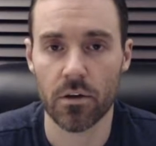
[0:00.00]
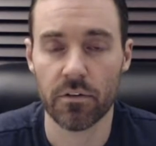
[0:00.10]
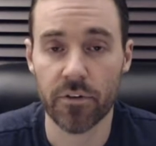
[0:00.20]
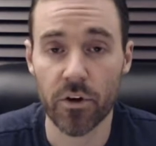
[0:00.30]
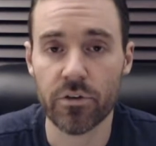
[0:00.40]

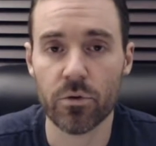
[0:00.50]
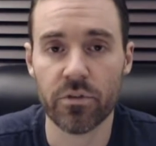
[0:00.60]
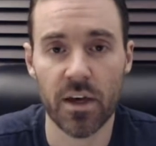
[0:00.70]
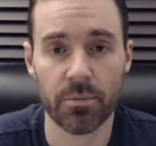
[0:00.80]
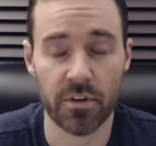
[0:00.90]
First two
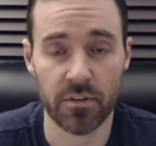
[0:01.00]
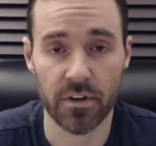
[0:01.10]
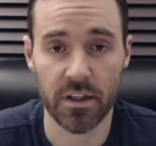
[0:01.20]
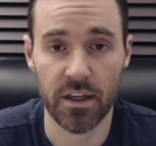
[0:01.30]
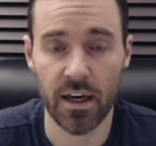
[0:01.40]
steps of the
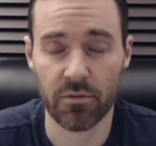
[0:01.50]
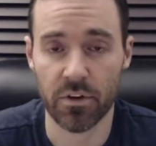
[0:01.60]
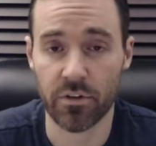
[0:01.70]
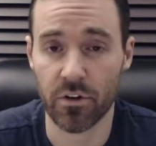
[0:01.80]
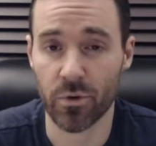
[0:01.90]
lean
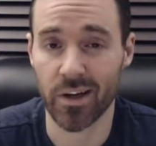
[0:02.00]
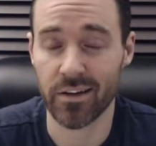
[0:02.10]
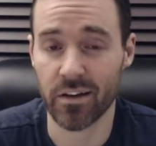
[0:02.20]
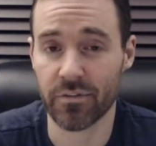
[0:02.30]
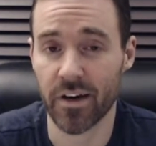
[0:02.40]
canvas are to
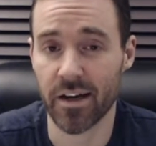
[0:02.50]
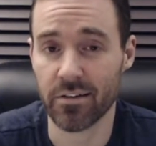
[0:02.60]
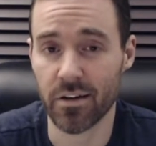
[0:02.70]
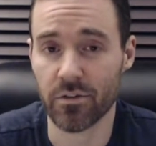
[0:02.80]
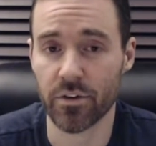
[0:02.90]
identify
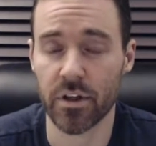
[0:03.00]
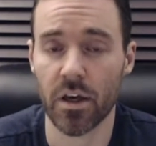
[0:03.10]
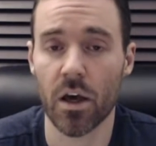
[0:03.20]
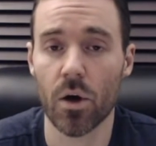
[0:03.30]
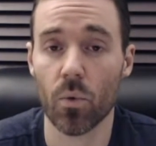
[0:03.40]
essentially
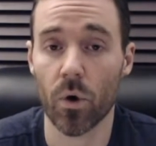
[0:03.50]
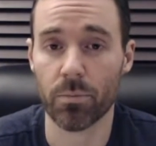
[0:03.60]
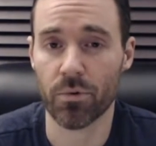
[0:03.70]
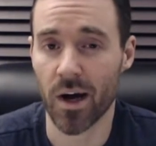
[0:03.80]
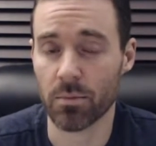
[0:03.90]
what
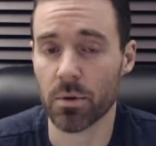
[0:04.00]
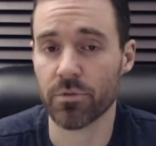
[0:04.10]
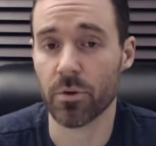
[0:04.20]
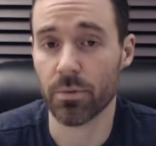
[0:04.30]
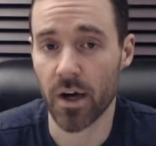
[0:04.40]

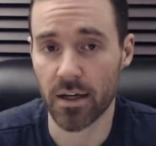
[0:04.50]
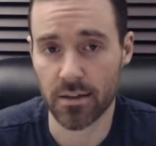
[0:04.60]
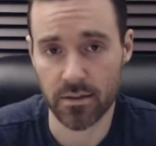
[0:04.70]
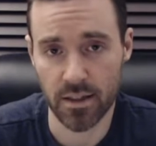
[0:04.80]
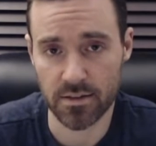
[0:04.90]
problems your product
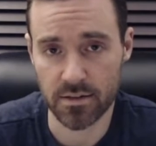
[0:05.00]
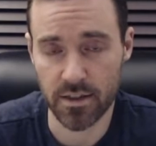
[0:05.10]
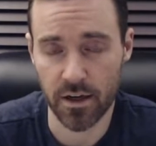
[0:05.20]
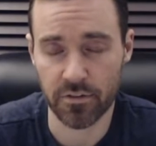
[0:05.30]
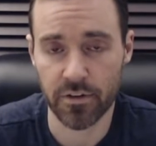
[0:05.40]
intends to
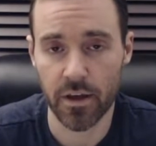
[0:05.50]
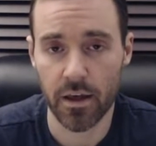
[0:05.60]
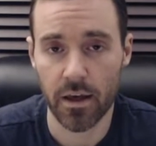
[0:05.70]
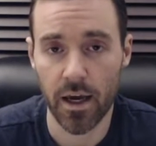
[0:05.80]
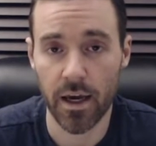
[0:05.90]
solve
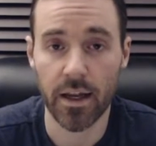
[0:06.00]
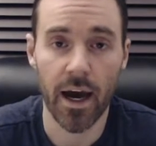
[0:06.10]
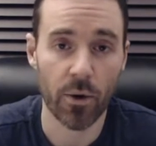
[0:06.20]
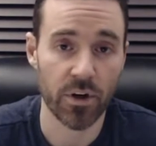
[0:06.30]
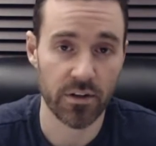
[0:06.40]
and
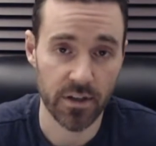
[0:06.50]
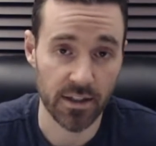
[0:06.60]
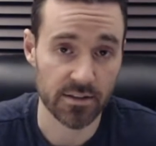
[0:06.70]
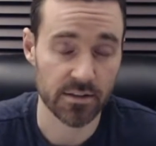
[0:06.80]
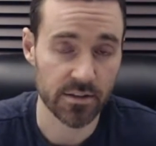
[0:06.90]
how it
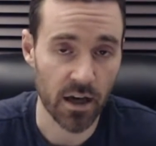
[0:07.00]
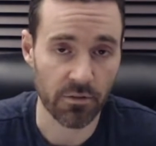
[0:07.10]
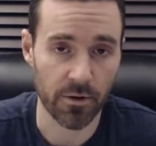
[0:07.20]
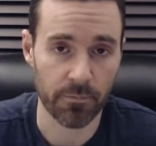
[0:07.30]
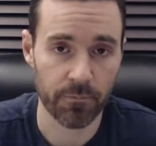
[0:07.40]
intends to
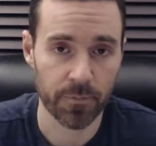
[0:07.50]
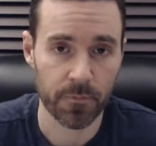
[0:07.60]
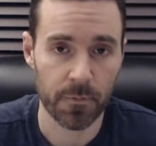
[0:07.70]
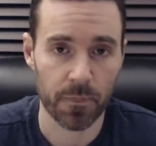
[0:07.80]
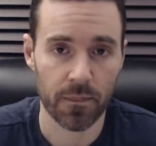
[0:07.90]
solve them.
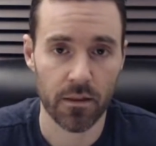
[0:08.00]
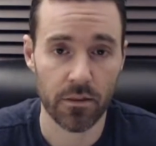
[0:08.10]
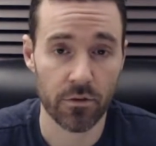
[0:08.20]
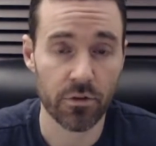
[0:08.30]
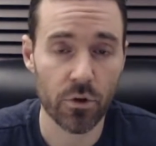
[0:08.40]

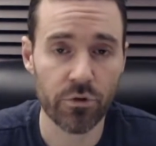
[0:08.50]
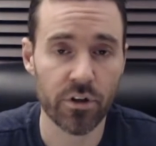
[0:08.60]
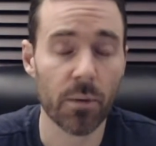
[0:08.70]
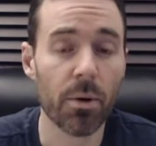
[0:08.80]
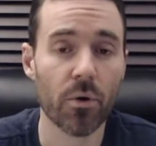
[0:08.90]
The solution
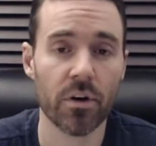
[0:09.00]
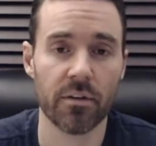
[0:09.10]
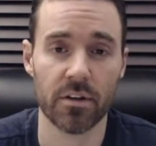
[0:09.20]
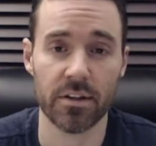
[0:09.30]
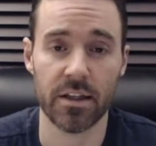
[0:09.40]
component
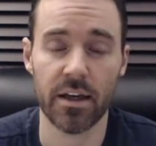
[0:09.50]
of the lean